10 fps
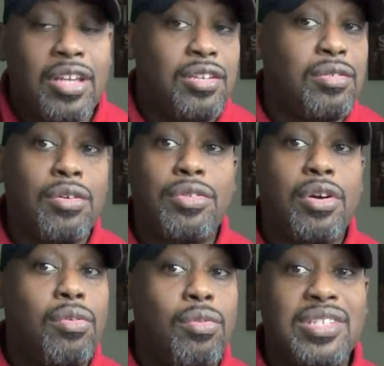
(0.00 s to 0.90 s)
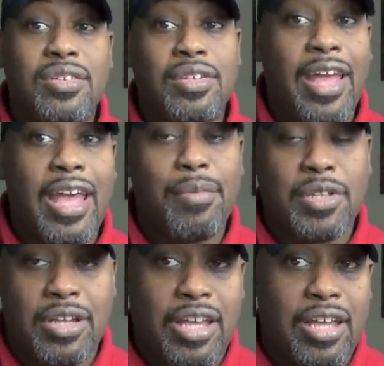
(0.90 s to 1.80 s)
You don't know what's going to
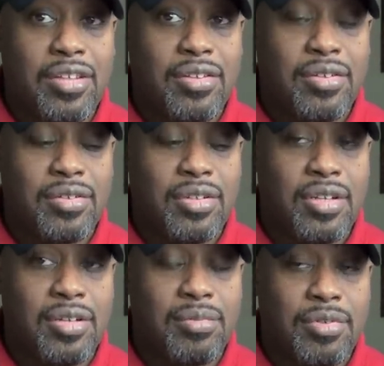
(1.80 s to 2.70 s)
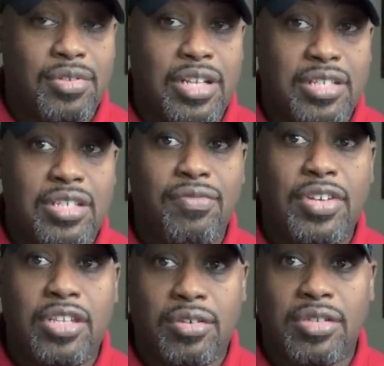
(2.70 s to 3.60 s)
happen. I had um, there's like 10
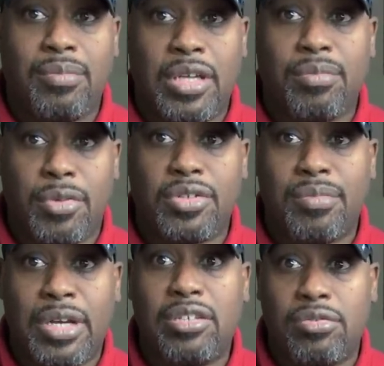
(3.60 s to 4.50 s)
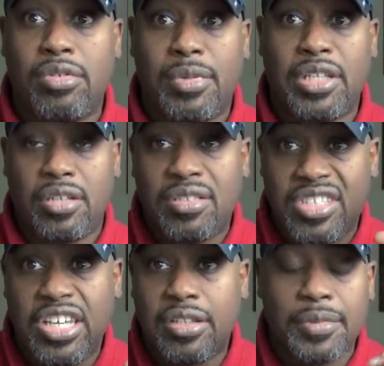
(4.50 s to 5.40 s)
videos that make most of my YouTube money,
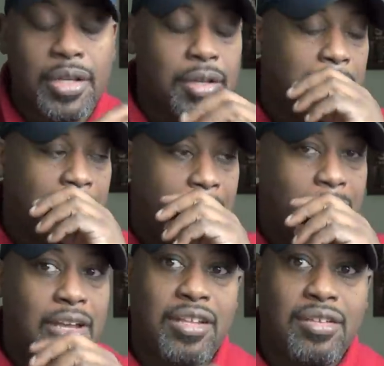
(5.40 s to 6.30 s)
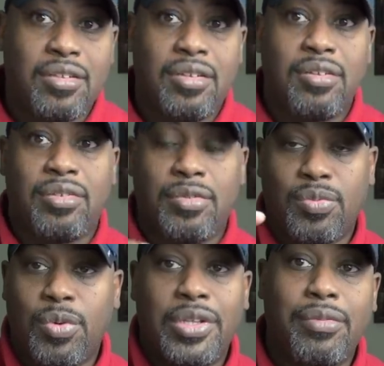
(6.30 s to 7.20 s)
10. And there was
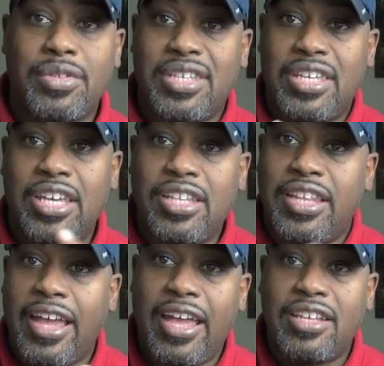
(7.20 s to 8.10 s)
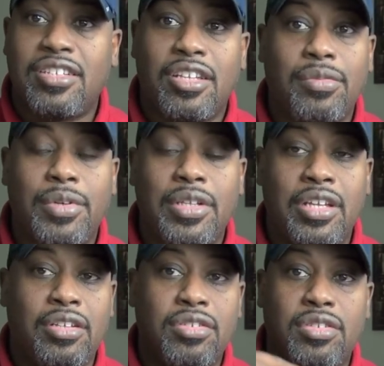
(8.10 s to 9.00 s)
one that was kicking the ass of the other one,
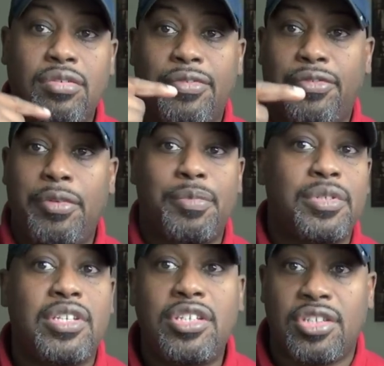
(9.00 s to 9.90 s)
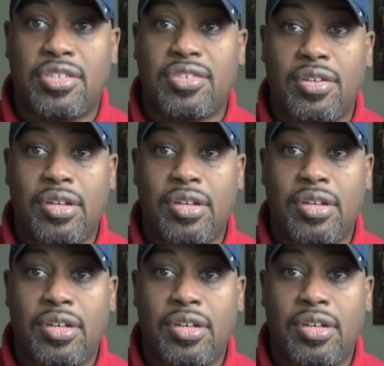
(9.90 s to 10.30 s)
and those two have flipped positions.